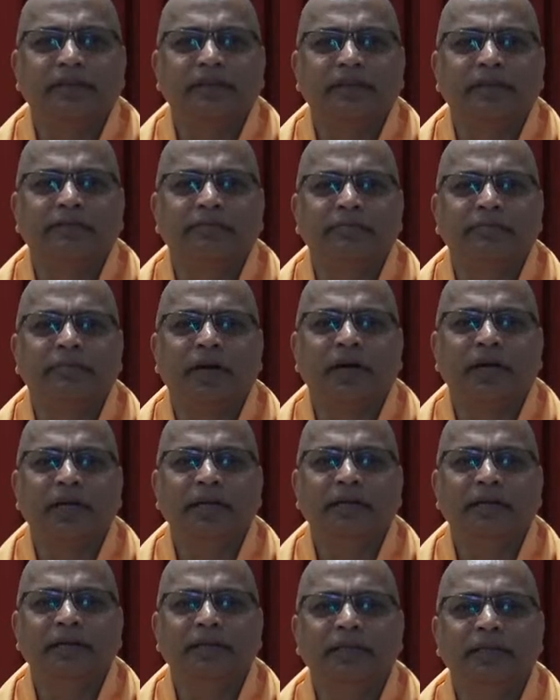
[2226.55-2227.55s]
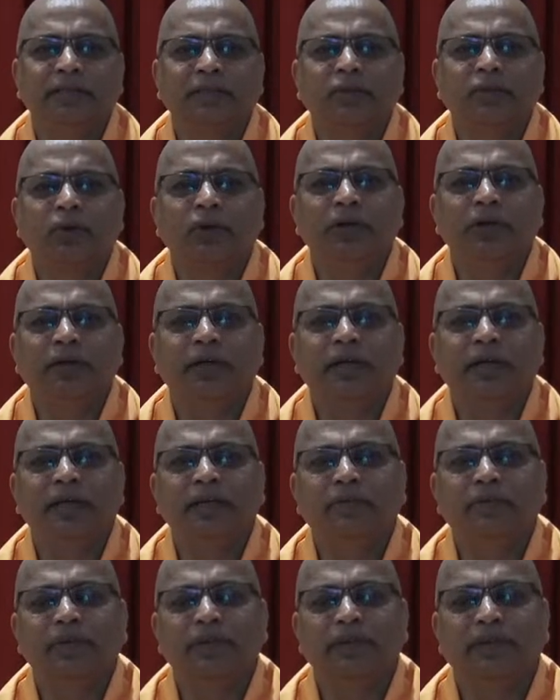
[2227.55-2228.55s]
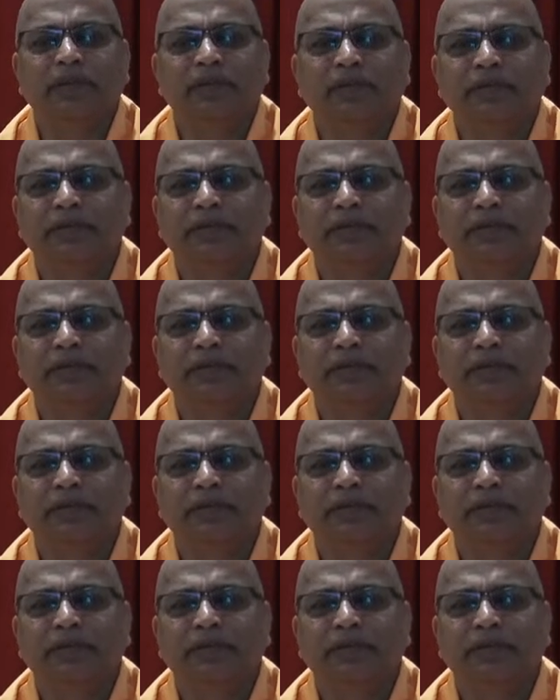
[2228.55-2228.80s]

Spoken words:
a mind that is content with